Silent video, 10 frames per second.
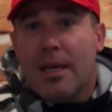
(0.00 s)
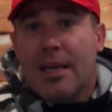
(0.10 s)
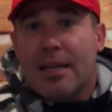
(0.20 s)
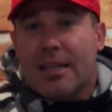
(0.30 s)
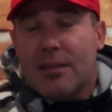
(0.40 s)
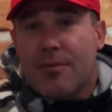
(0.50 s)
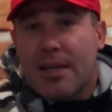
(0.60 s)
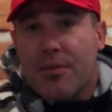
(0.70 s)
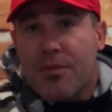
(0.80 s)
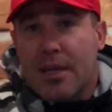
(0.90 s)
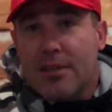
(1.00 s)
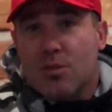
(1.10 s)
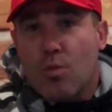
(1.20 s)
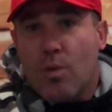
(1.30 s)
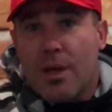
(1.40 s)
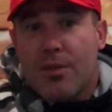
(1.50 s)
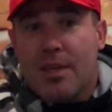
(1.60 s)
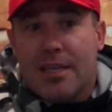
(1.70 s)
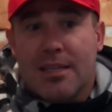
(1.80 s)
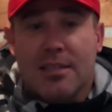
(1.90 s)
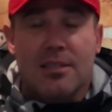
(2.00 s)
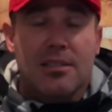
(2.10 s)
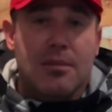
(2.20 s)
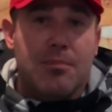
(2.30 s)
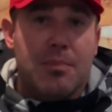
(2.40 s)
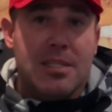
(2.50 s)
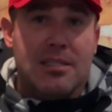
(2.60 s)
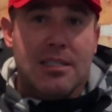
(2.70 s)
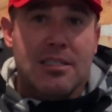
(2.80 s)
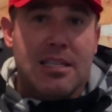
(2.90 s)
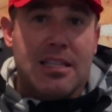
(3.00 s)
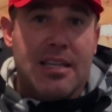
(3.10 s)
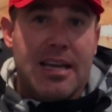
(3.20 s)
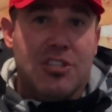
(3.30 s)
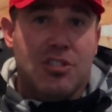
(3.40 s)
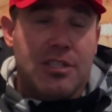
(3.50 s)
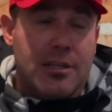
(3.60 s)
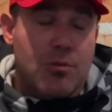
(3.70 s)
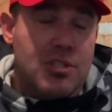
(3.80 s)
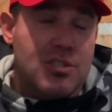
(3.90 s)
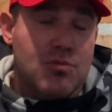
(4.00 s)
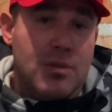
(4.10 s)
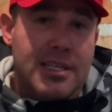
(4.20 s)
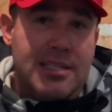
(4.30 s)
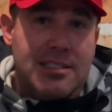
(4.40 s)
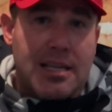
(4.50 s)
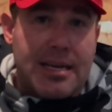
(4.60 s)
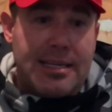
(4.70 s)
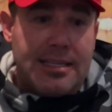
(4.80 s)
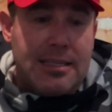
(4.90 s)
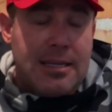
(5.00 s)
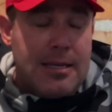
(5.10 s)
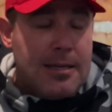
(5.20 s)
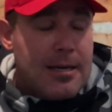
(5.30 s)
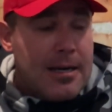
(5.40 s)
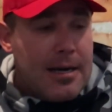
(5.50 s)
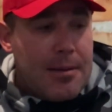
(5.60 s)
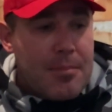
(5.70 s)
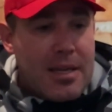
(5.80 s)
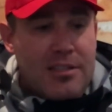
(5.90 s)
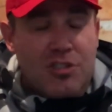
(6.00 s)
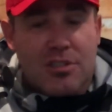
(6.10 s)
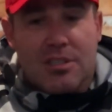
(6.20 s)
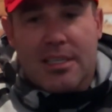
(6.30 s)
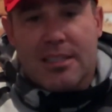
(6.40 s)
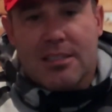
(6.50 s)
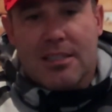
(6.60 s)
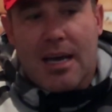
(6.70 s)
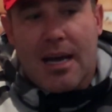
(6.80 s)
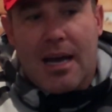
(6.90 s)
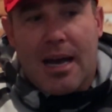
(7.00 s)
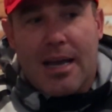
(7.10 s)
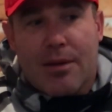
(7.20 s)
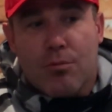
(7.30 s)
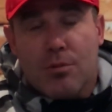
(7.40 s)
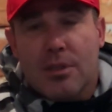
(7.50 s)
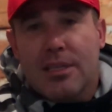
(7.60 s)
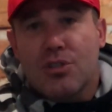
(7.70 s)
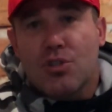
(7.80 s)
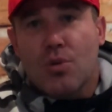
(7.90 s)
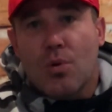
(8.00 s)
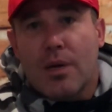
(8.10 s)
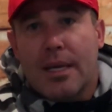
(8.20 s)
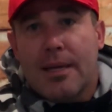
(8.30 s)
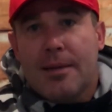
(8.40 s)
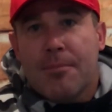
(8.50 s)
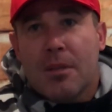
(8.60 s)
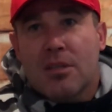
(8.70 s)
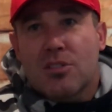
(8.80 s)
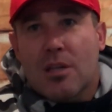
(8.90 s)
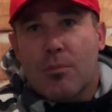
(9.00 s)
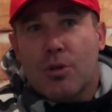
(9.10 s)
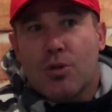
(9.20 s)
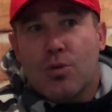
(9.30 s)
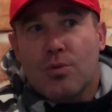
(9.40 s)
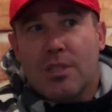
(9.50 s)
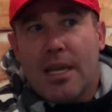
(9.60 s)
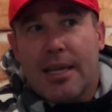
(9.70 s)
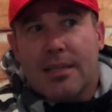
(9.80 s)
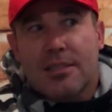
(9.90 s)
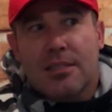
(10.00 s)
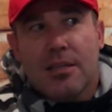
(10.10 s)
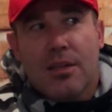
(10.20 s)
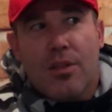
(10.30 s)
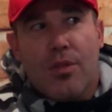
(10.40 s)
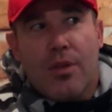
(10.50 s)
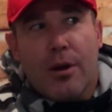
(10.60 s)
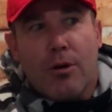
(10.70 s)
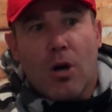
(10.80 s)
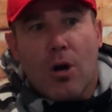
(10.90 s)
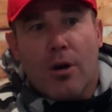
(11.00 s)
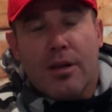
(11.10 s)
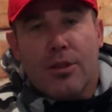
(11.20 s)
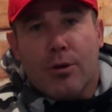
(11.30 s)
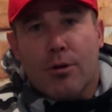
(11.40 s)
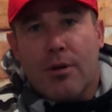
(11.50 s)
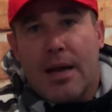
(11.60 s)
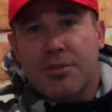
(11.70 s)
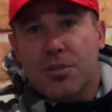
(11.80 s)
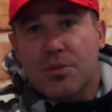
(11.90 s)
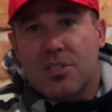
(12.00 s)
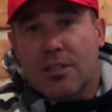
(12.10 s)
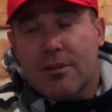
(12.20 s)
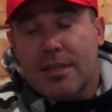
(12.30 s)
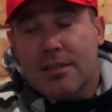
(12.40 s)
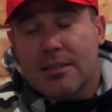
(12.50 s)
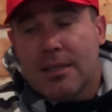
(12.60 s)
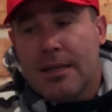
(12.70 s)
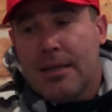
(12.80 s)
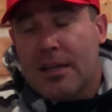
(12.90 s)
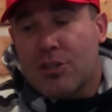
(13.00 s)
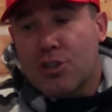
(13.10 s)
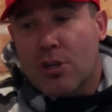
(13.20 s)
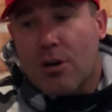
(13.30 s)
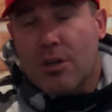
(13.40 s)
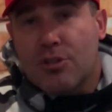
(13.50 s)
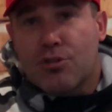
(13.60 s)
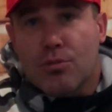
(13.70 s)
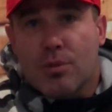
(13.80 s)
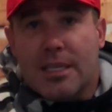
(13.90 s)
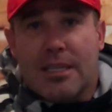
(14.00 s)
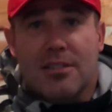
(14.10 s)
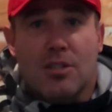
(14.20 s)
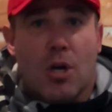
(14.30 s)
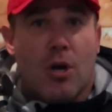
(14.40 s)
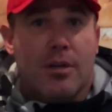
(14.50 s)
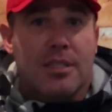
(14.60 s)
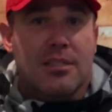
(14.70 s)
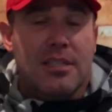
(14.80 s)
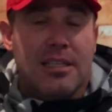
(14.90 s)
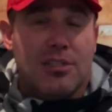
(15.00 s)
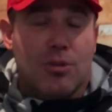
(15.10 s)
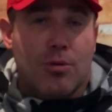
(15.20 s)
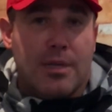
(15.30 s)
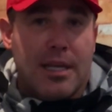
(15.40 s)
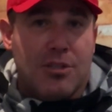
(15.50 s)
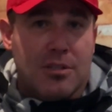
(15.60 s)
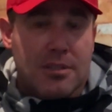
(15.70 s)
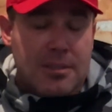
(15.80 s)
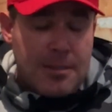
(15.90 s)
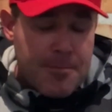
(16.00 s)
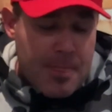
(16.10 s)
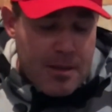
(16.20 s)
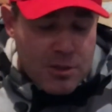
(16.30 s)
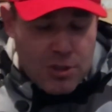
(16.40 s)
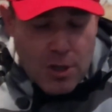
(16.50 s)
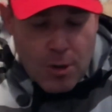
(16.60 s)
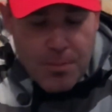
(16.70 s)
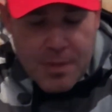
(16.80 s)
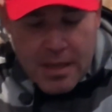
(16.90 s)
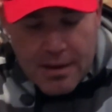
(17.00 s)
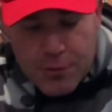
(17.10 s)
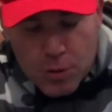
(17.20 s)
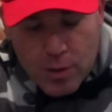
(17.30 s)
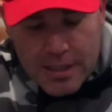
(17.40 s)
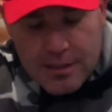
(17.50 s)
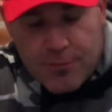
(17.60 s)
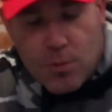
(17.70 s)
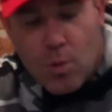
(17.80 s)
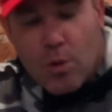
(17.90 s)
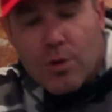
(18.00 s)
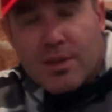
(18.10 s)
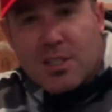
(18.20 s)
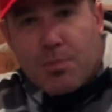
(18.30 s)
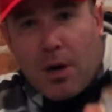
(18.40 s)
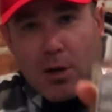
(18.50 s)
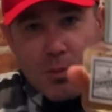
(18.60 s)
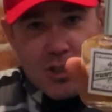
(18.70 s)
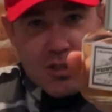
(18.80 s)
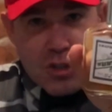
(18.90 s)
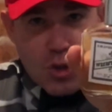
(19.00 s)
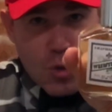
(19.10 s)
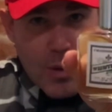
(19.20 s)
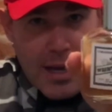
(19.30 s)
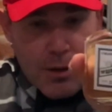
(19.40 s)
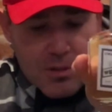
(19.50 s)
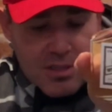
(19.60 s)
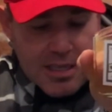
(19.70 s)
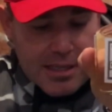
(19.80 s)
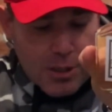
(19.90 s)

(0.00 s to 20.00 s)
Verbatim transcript: and innovative things with his business in the next year, which is really exciting. Um, it's just, it's, I really enjoy someone who takes their art and their craft so serious, and Sean truly is an artist in his creations. So if you're looking for this bottle, which is a two ounce, it